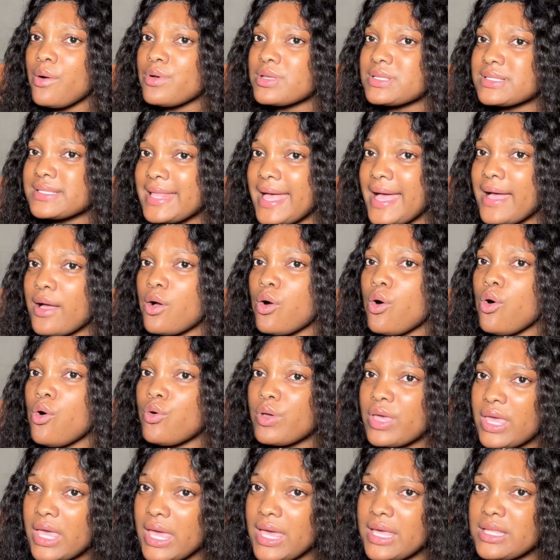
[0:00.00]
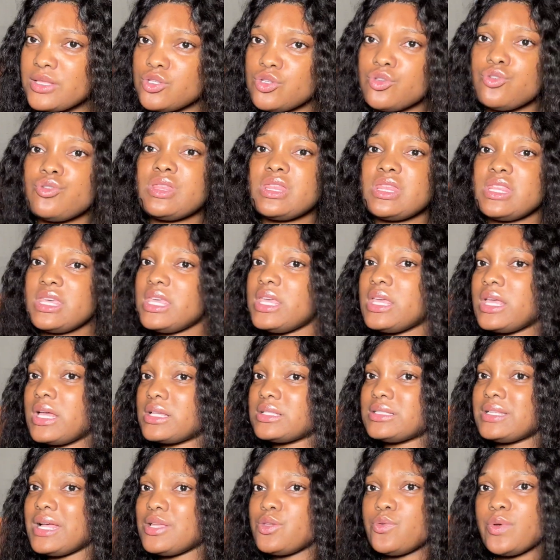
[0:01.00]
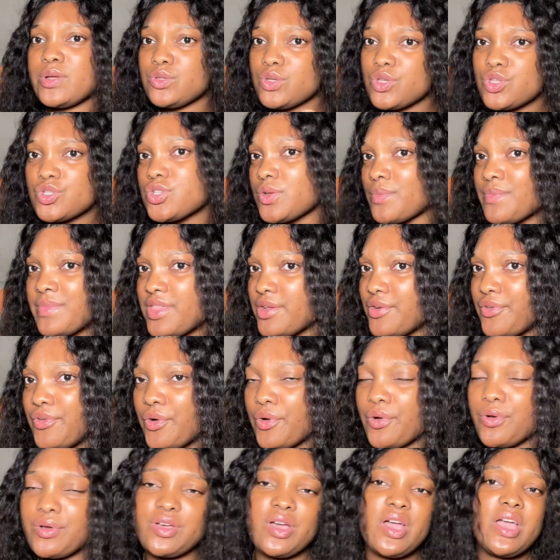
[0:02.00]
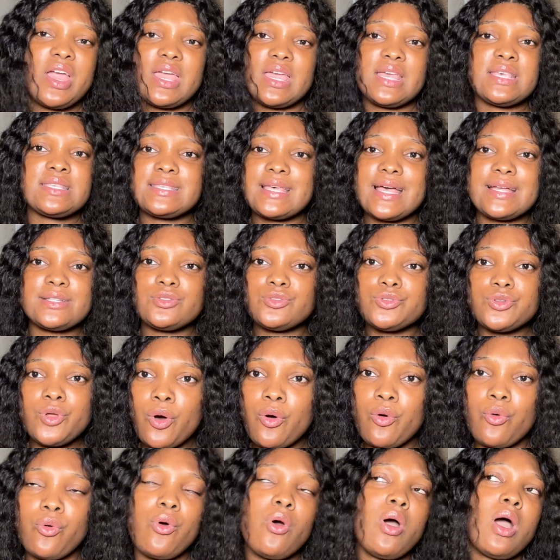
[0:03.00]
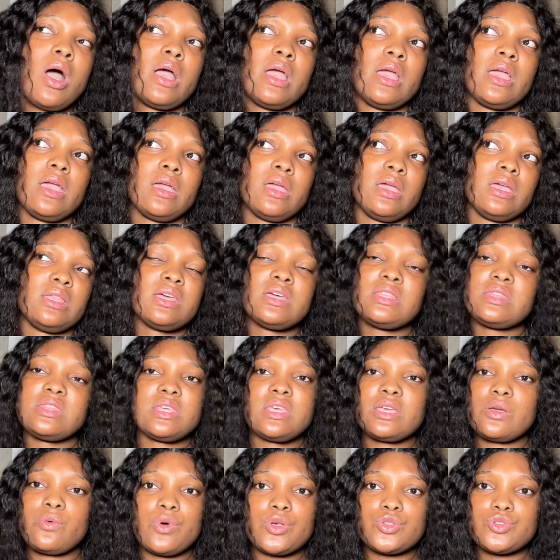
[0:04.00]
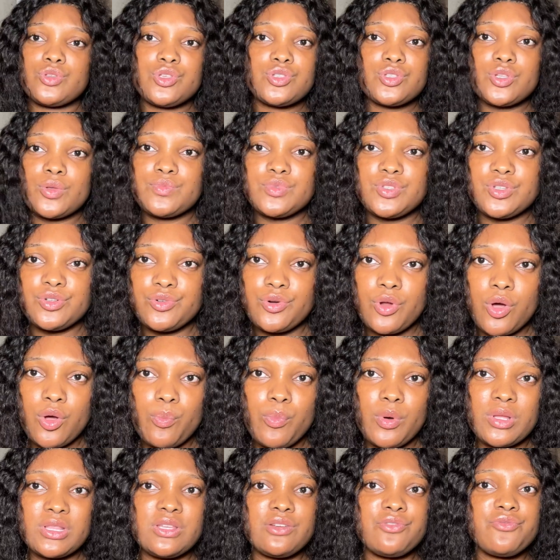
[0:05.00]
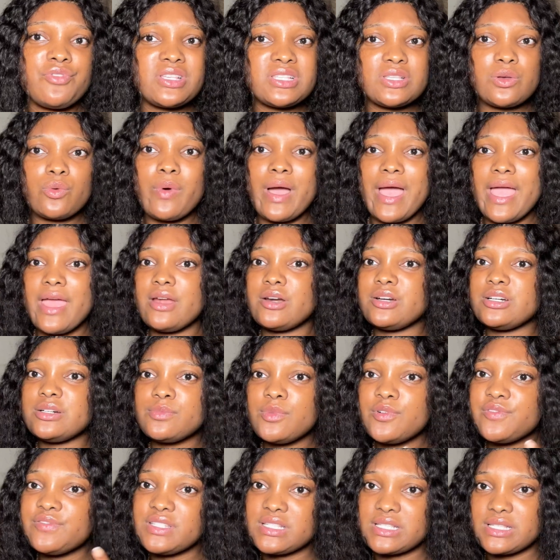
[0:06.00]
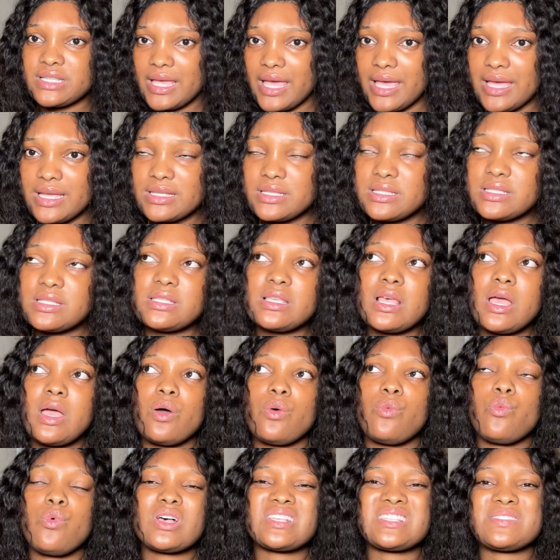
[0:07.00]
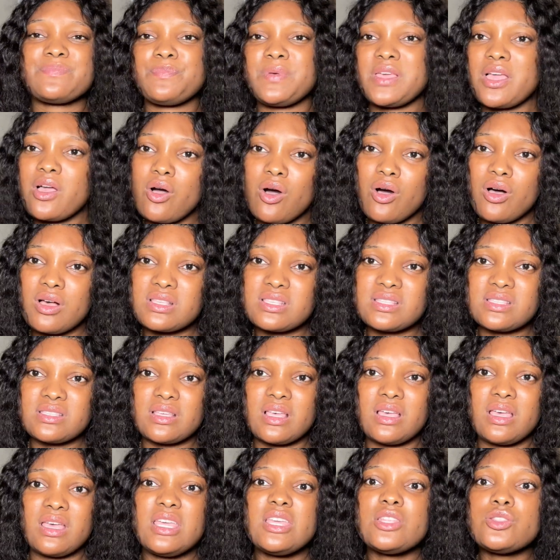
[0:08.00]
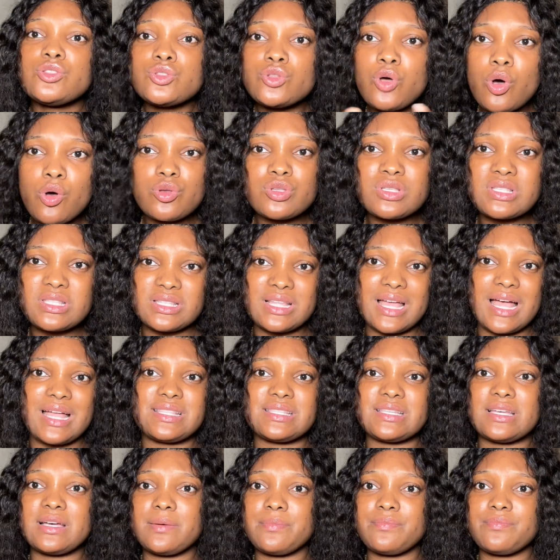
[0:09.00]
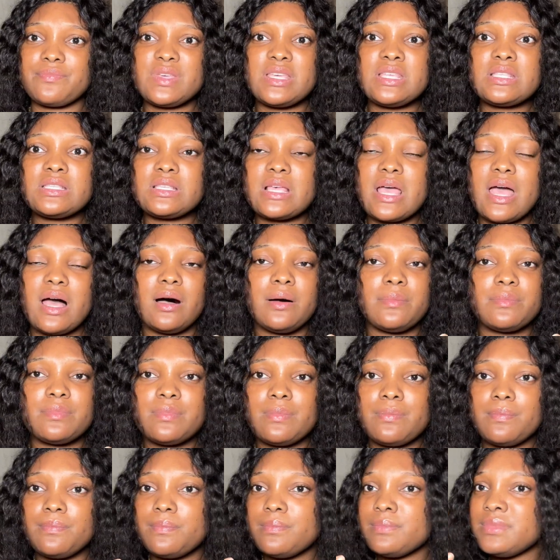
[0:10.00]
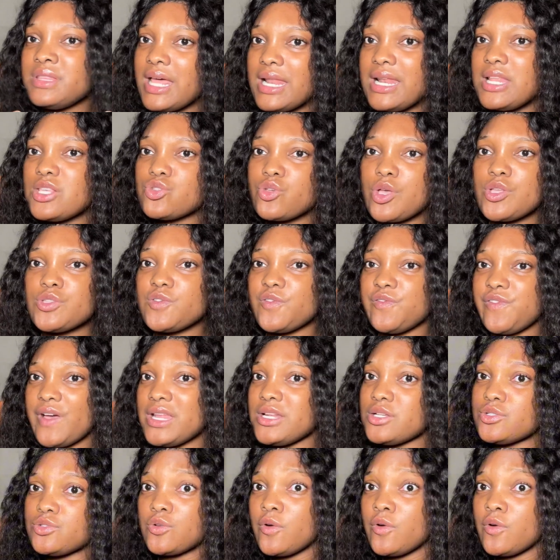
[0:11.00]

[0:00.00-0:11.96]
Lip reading: was like, okay, do you think that you were doing something wrong? He said no. He didn't think he was doing something wrong, but the reason why he removed his hands was because he knows that it's Nelly is going to find it